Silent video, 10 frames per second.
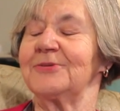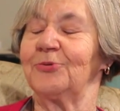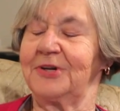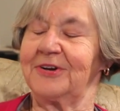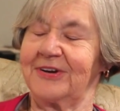
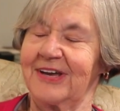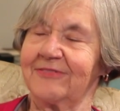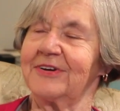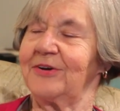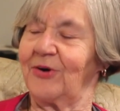winter,
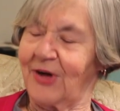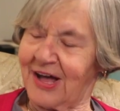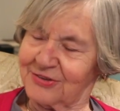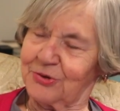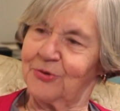every uh,
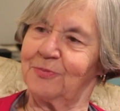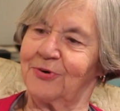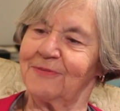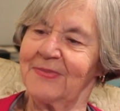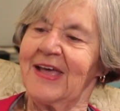
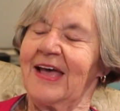October,